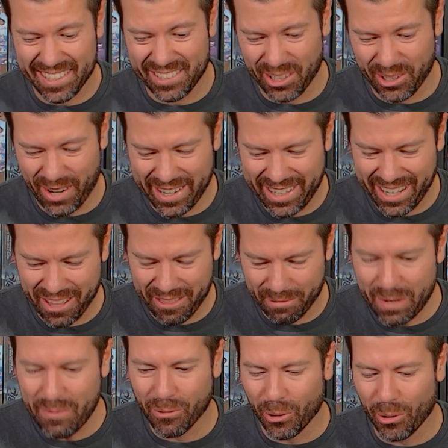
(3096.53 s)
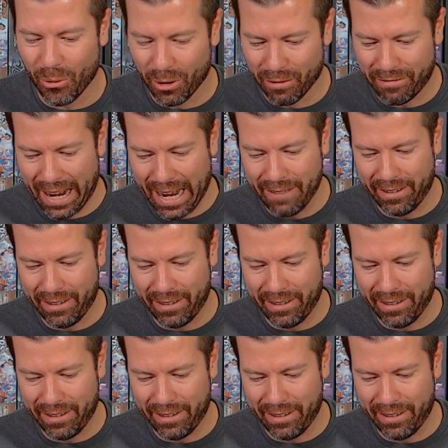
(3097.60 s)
So I need a 3, 4, or 5